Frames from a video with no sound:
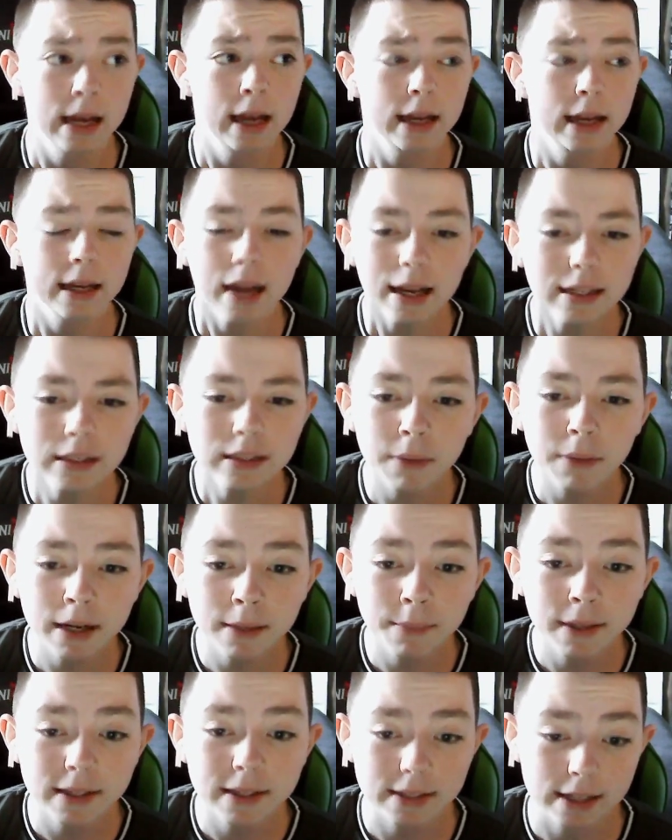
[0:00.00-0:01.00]
Can Mirren
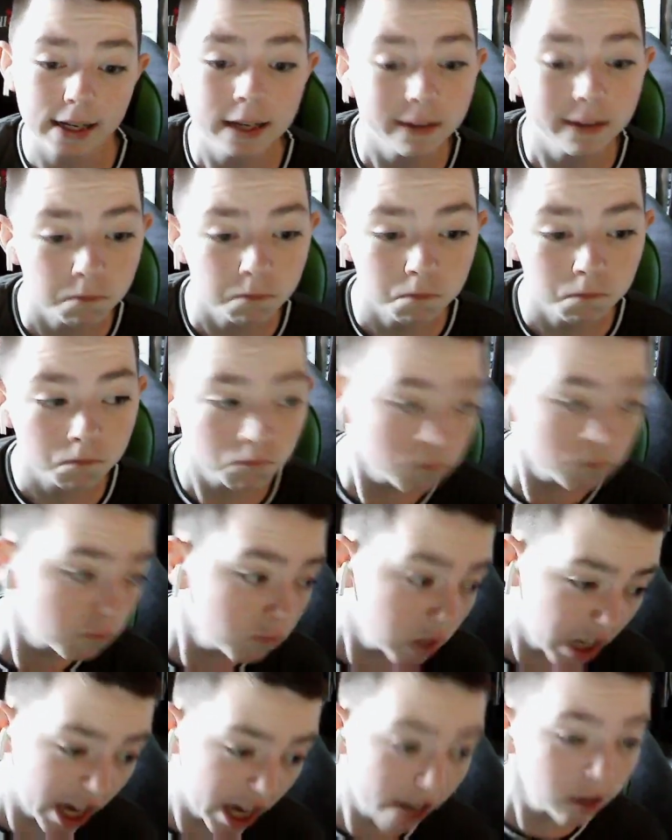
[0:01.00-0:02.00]
beat us again?
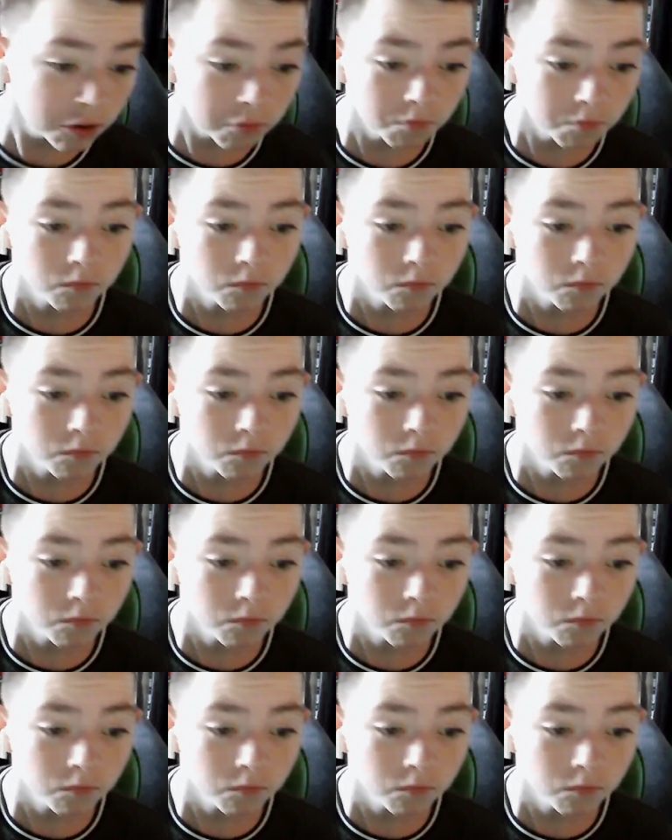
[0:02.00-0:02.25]
Yes.